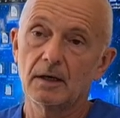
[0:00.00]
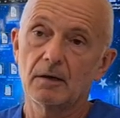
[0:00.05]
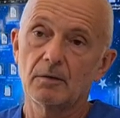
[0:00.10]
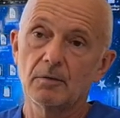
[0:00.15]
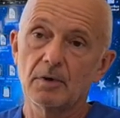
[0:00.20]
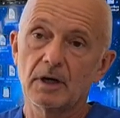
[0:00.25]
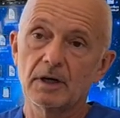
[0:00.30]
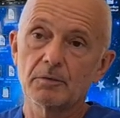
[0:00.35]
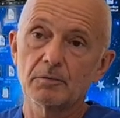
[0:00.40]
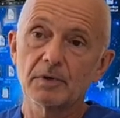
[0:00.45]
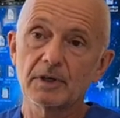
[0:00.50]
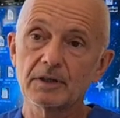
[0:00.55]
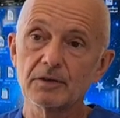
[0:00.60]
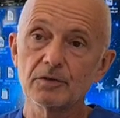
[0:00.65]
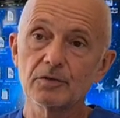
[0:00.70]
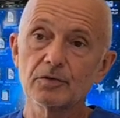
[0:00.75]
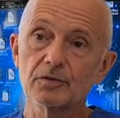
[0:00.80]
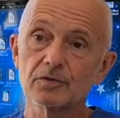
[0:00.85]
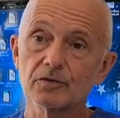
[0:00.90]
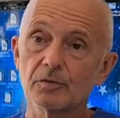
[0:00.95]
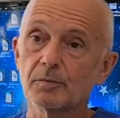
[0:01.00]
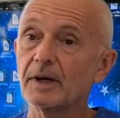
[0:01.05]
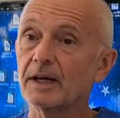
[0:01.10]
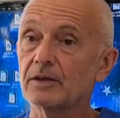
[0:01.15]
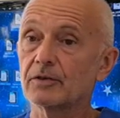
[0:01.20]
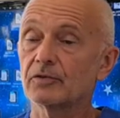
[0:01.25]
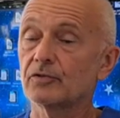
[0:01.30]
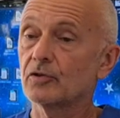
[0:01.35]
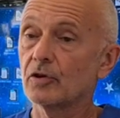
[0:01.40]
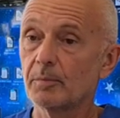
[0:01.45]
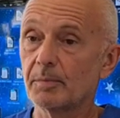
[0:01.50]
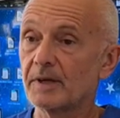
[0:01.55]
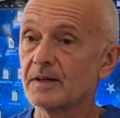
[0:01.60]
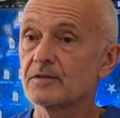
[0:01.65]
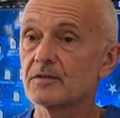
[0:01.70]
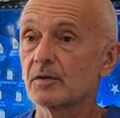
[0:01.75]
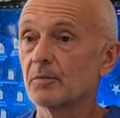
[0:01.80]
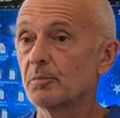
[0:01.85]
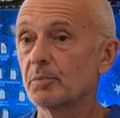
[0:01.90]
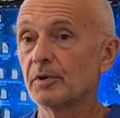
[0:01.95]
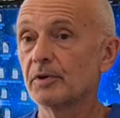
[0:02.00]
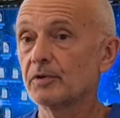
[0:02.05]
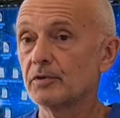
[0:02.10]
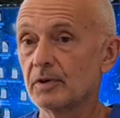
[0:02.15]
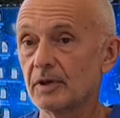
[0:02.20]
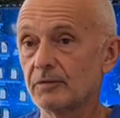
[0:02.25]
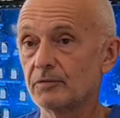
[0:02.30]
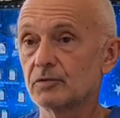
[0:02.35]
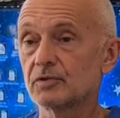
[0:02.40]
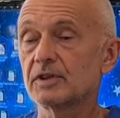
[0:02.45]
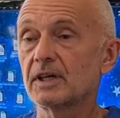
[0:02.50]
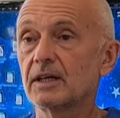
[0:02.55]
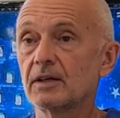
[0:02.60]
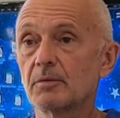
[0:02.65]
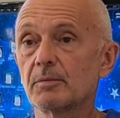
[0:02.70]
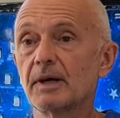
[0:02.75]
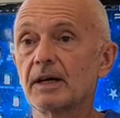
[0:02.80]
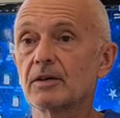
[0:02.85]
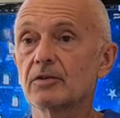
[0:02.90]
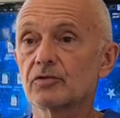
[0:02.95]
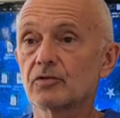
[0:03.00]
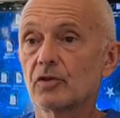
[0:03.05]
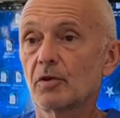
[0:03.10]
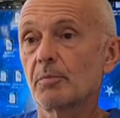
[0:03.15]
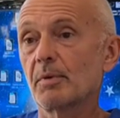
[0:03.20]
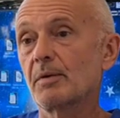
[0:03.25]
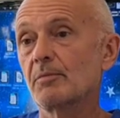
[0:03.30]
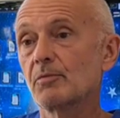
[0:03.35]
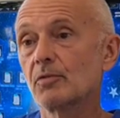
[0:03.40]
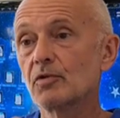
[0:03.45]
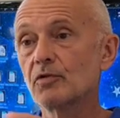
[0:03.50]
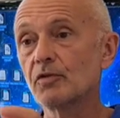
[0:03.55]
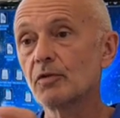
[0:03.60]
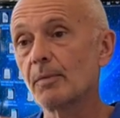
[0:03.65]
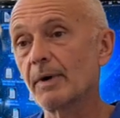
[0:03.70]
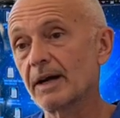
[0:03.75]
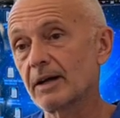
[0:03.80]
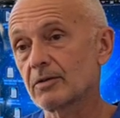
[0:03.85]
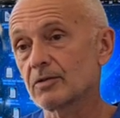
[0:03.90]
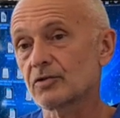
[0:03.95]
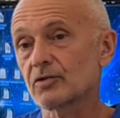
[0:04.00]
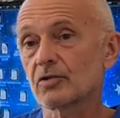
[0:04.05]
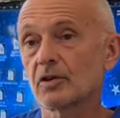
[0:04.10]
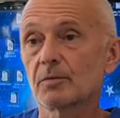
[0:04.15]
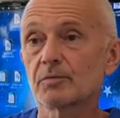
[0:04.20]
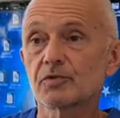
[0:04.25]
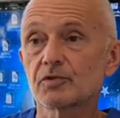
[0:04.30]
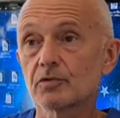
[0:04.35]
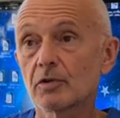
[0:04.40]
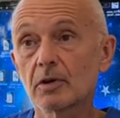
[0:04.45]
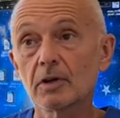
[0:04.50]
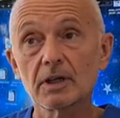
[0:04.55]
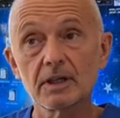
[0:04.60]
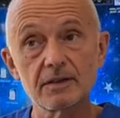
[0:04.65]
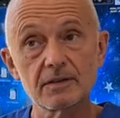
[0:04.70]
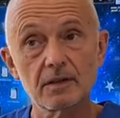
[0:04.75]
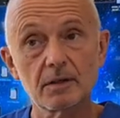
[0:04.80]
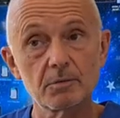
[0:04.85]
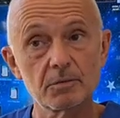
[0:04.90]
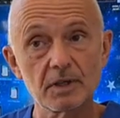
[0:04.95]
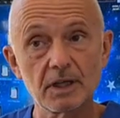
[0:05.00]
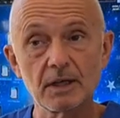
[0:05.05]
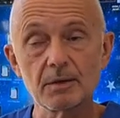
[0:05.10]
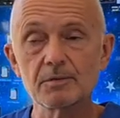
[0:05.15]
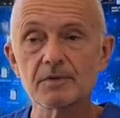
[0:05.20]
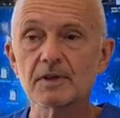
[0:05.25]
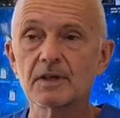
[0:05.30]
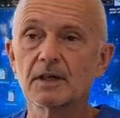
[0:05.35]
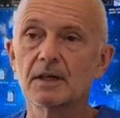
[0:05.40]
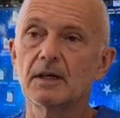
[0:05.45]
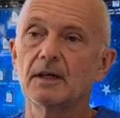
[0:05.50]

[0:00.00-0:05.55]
When you use a microscope, at some point you have to take the microscope and move the microscope strongly sometimes.